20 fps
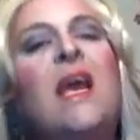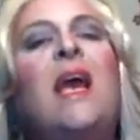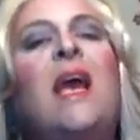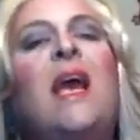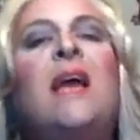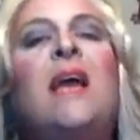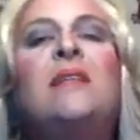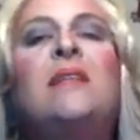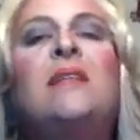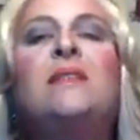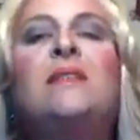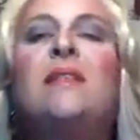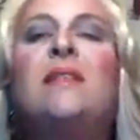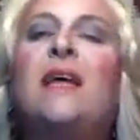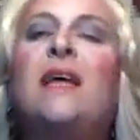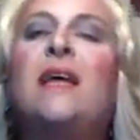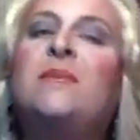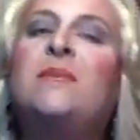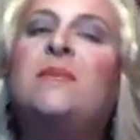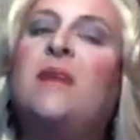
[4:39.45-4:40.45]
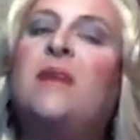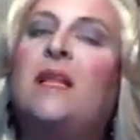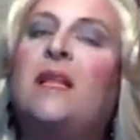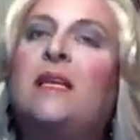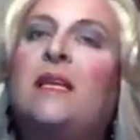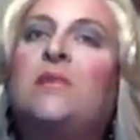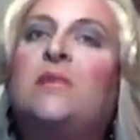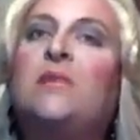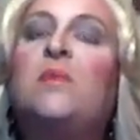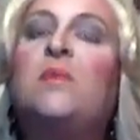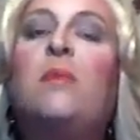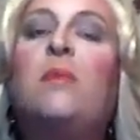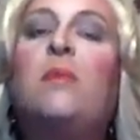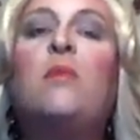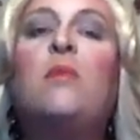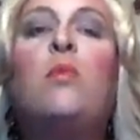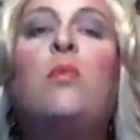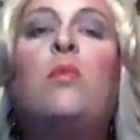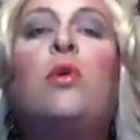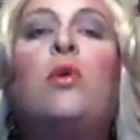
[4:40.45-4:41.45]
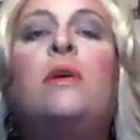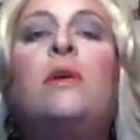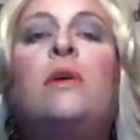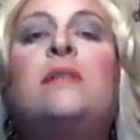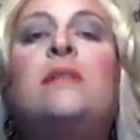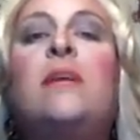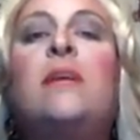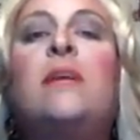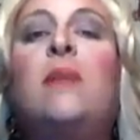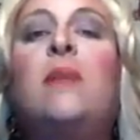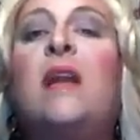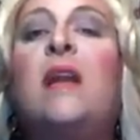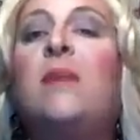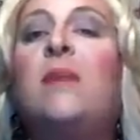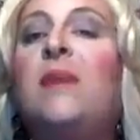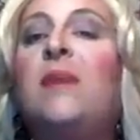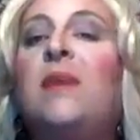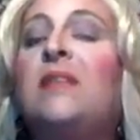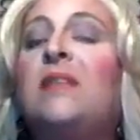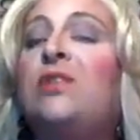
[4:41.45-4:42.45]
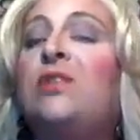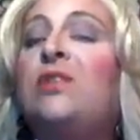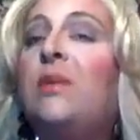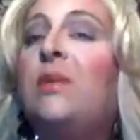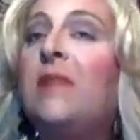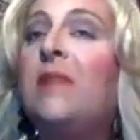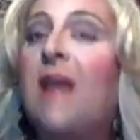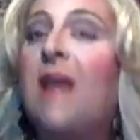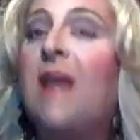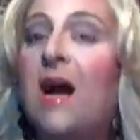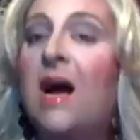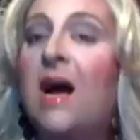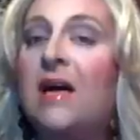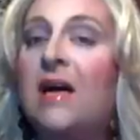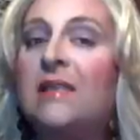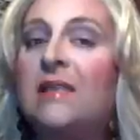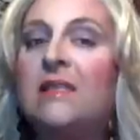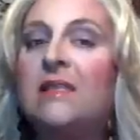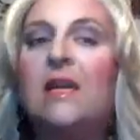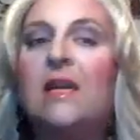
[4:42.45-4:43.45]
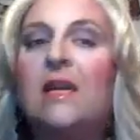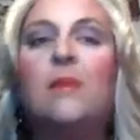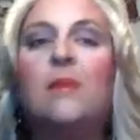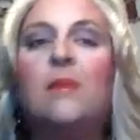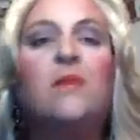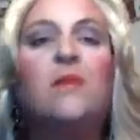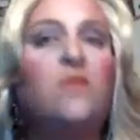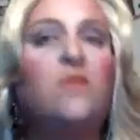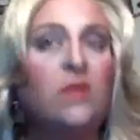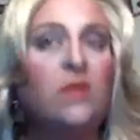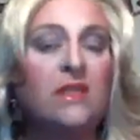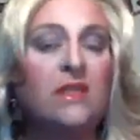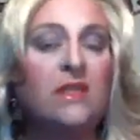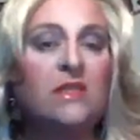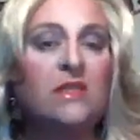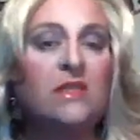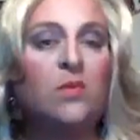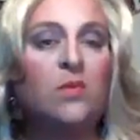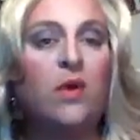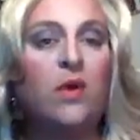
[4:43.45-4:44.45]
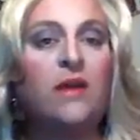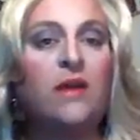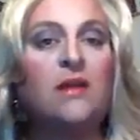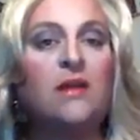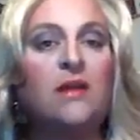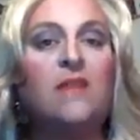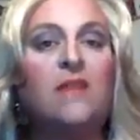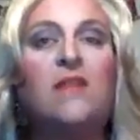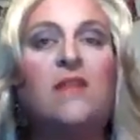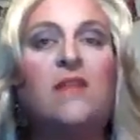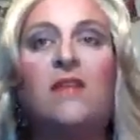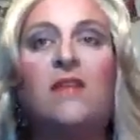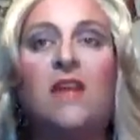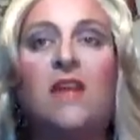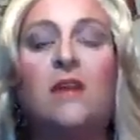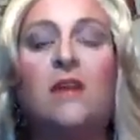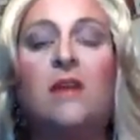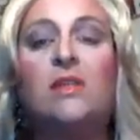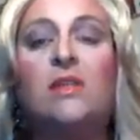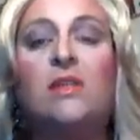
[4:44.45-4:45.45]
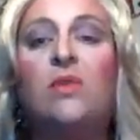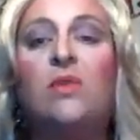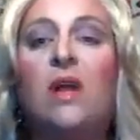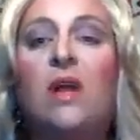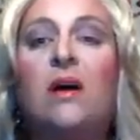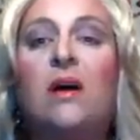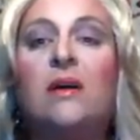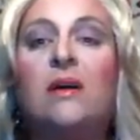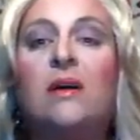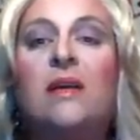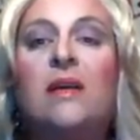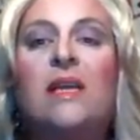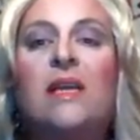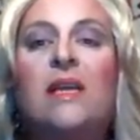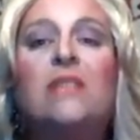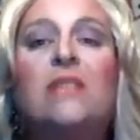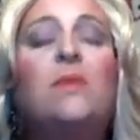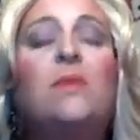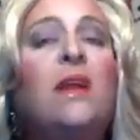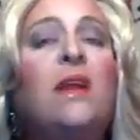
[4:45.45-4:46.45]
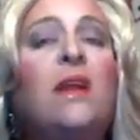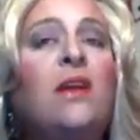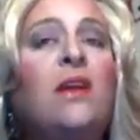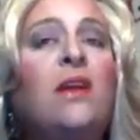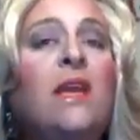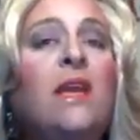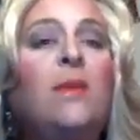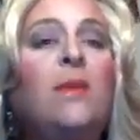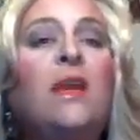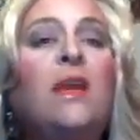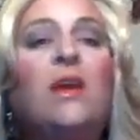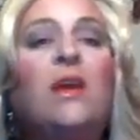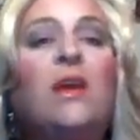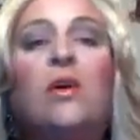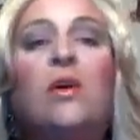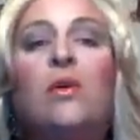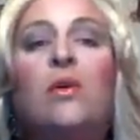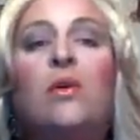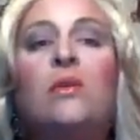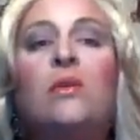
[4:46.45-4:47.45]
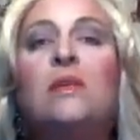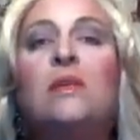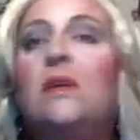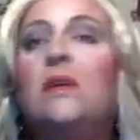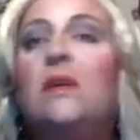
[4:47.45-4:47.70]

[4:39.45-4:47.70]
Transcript: And last but not least, remember Memorial Day may not be extremely hot, but food can spoil if left out too long. So plan on keeping it cold.